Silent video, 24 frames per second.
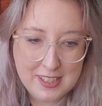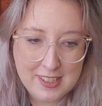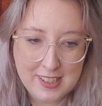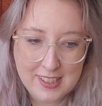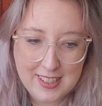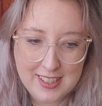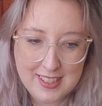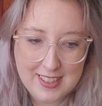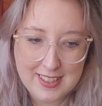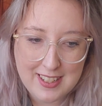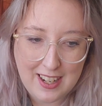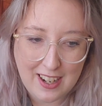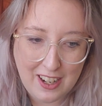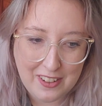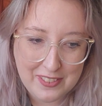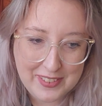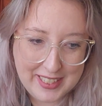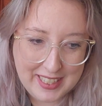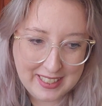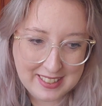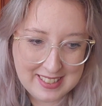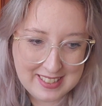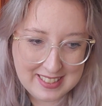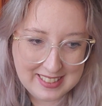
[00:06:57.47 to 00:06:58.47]
she's
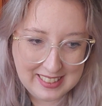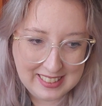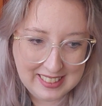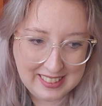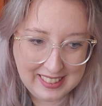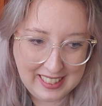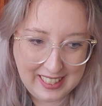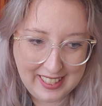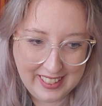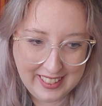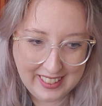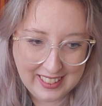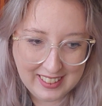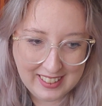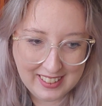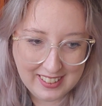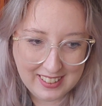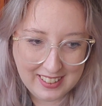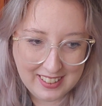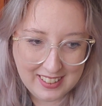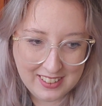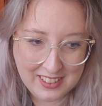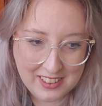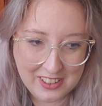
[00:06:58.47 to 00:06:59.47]
obviously
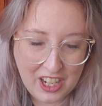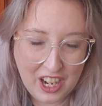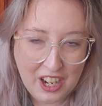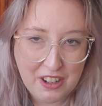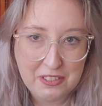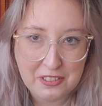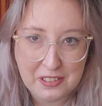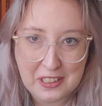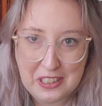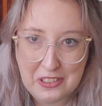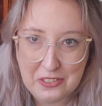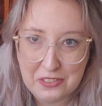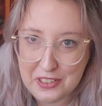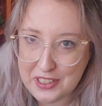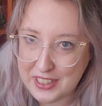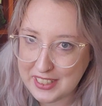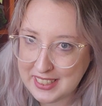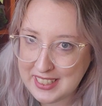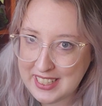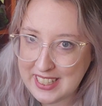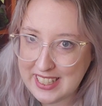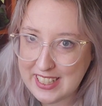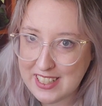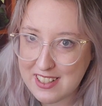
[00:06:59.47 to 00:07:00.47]
like covering for
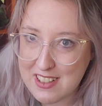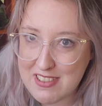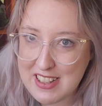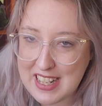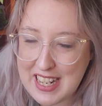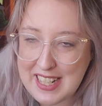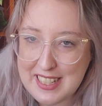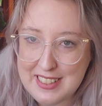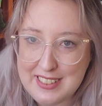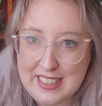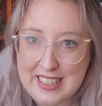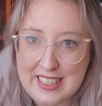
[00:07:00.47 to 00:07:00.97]
the kid, right?